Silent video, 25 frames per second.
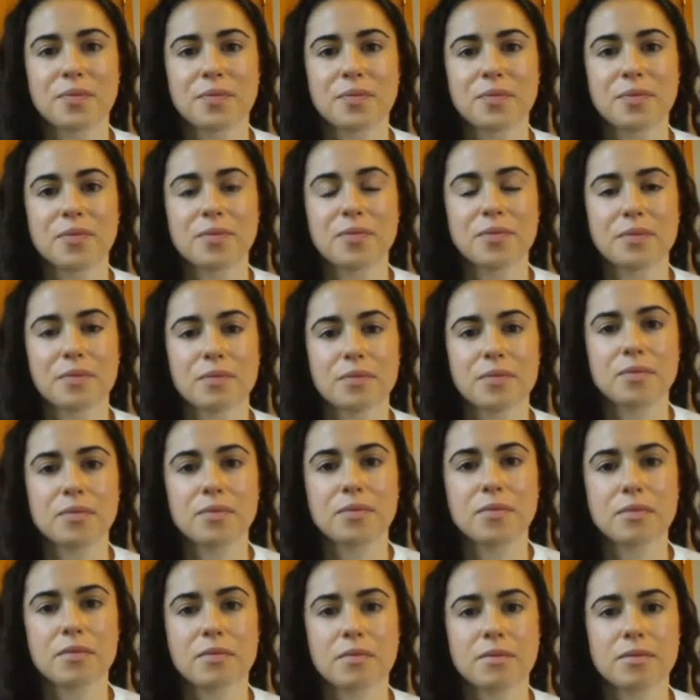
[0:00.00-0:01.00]

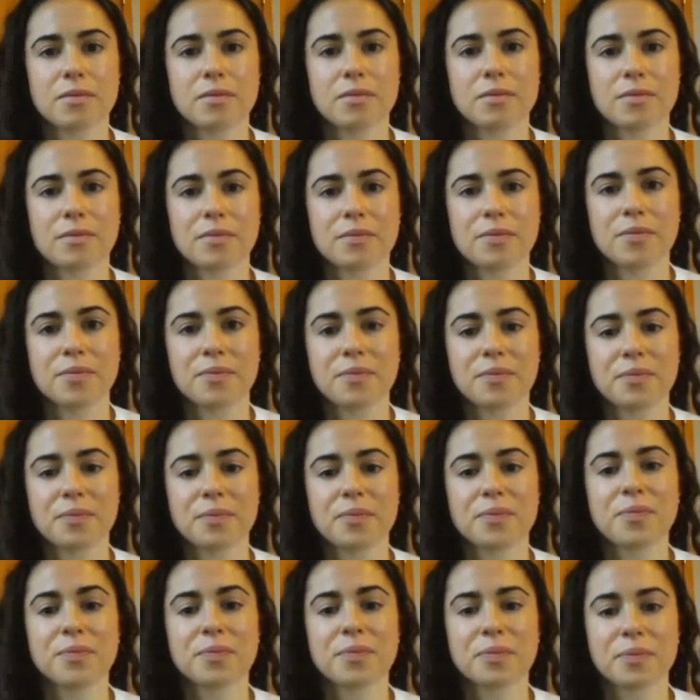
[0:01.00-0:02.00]

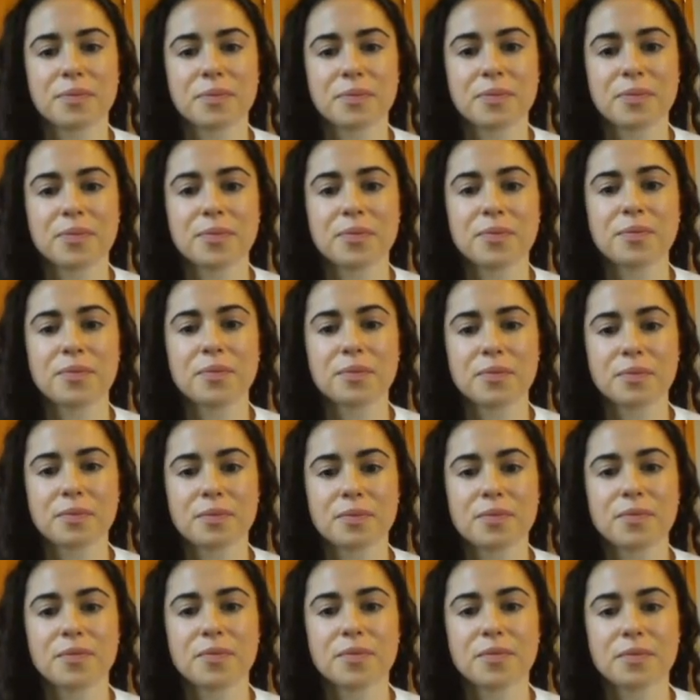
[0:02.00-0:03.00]

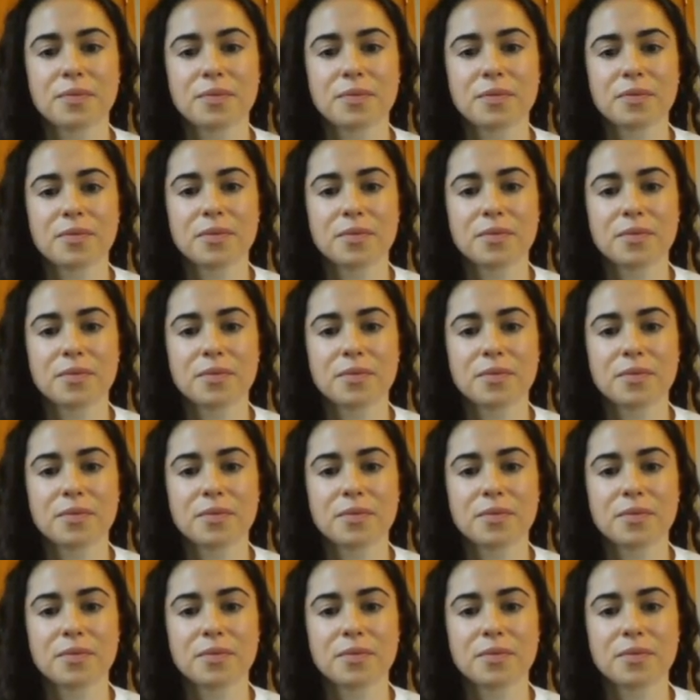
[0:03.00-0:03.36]
The person shown says nothing.